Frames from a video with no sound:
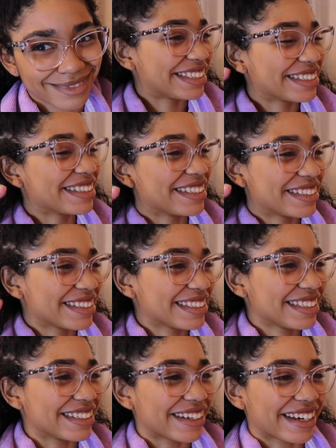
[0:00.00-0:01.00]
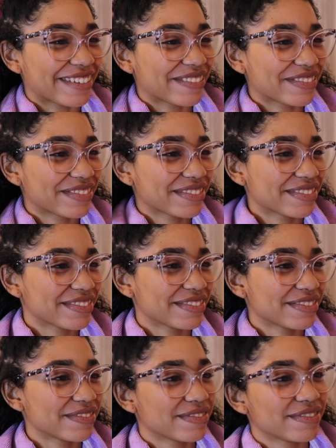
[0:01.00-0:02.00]
You're literally... Okay.
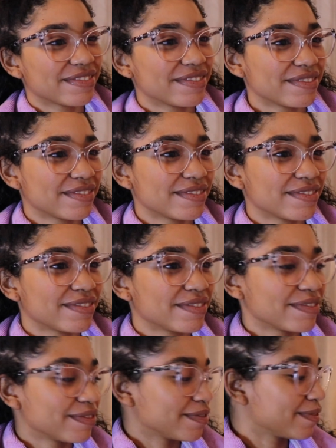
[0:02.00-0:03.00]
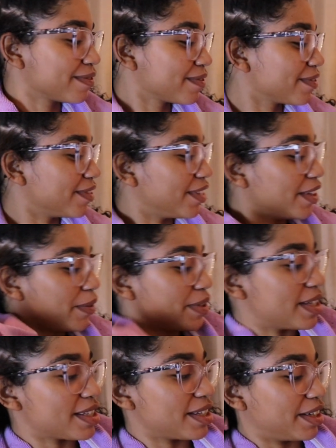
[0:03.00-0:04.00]
Am I heavy-handed? No,
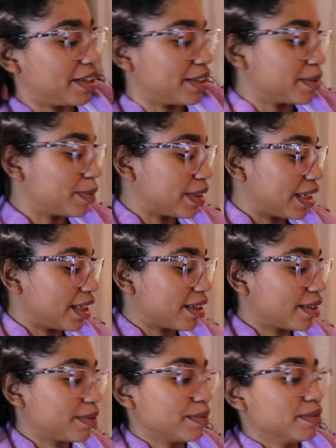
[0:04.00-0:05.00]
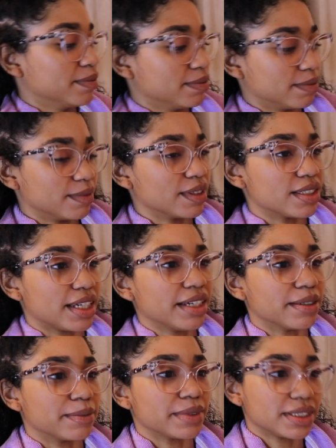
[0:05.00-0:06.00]
it doesn't hurt, but like,
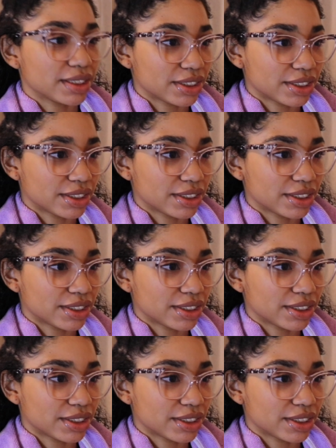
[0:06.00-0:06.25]
damn, bitch.